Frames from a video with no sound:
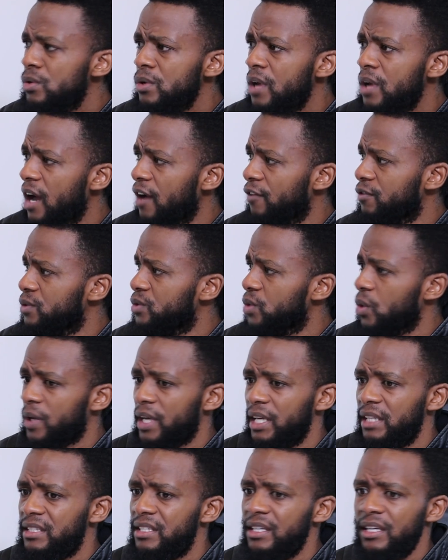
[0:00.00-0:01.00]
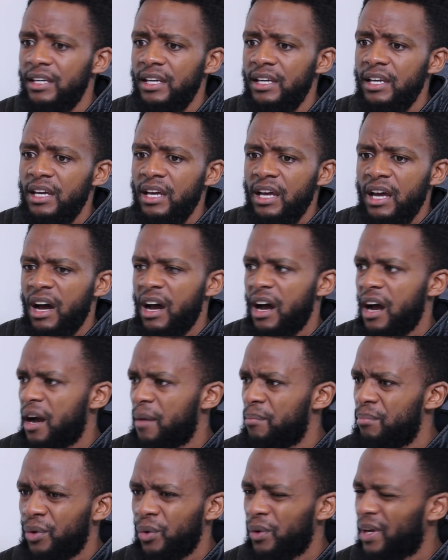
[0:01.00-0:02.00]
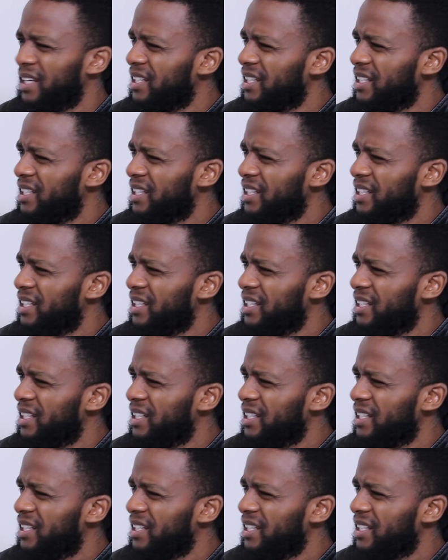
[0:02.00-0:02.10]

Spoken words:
You don't have to talk and say, bro,